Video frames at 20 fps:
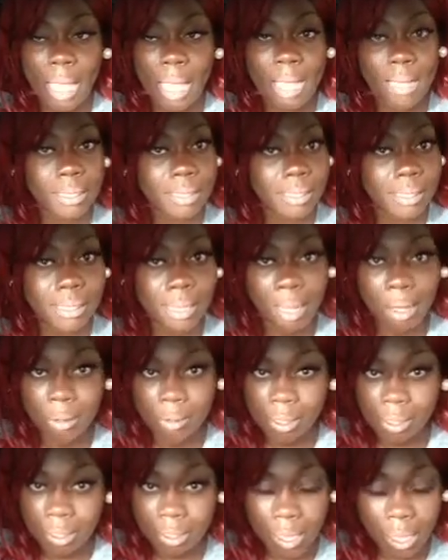I can talk
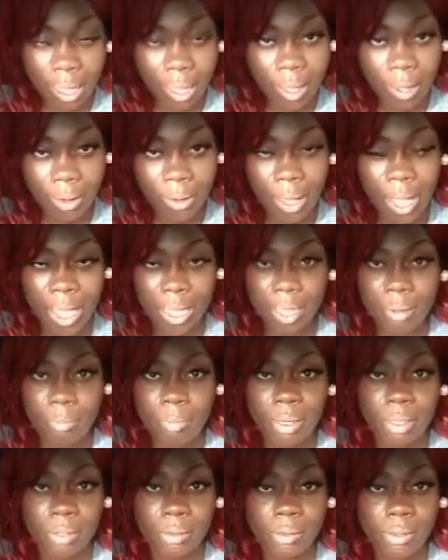to y'all. I can
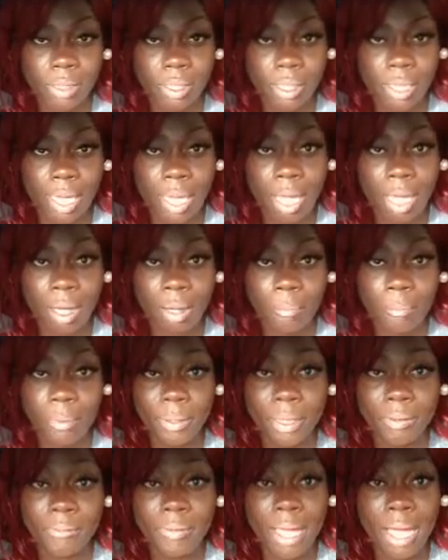minister to y'all.
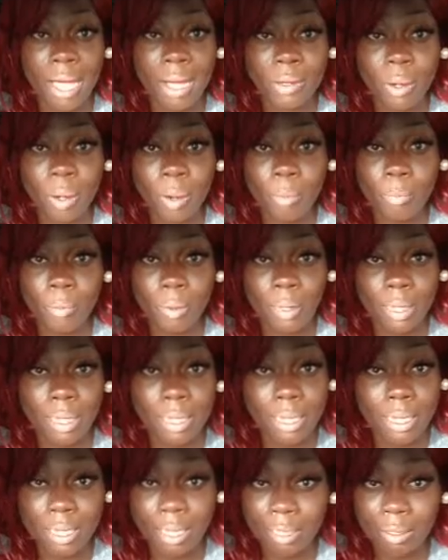But if y'all don't
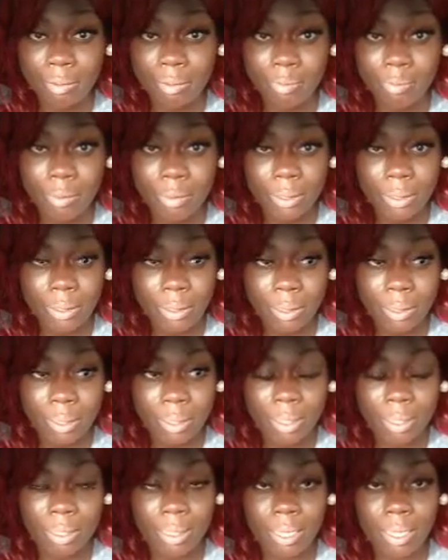believe,
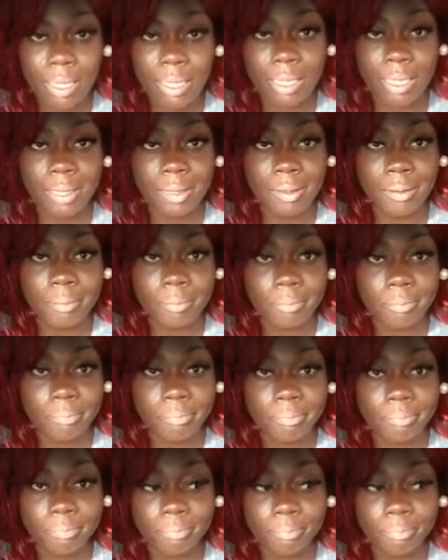then